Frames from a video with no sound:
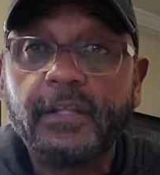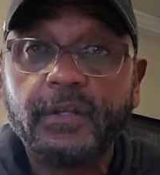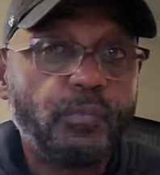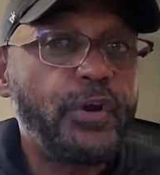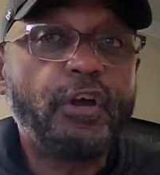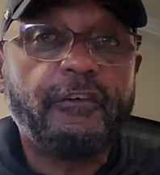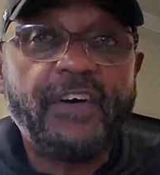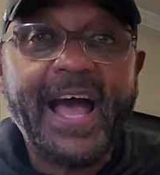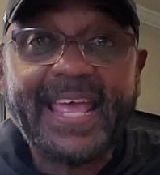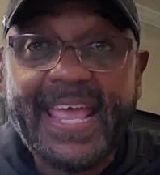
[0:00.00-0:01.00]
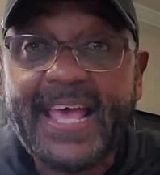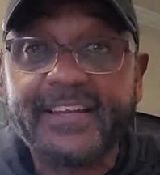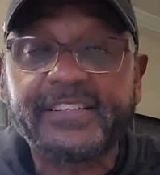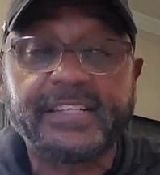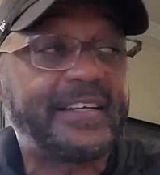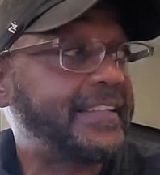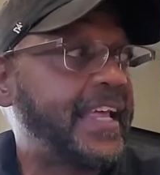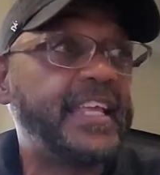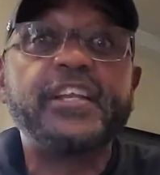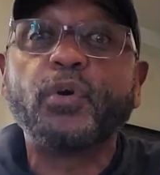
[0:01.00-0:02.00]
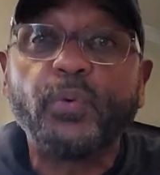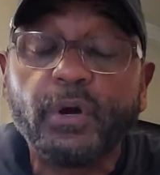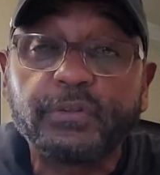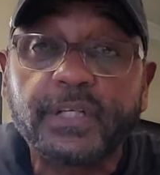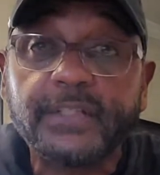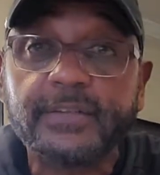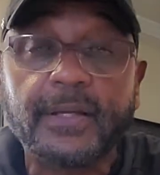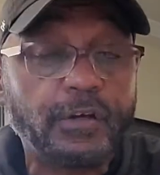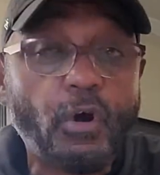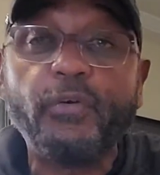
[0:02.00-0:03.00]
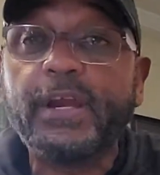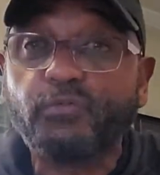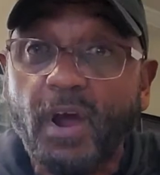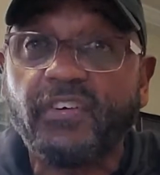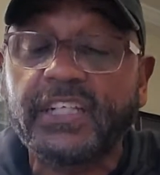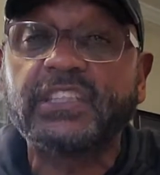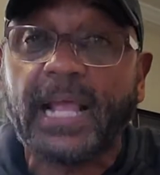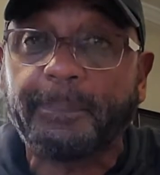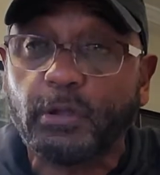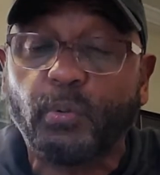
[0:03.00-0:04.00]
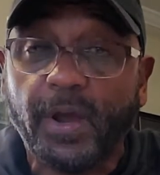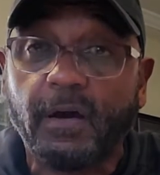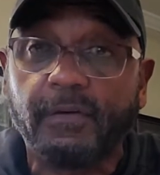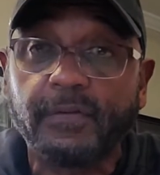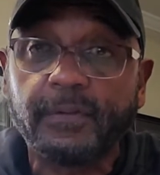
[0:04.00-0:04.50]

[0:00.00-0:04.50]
Where you going to find antlers and things like that? In the wilderness? Go read Revelation chapter 12.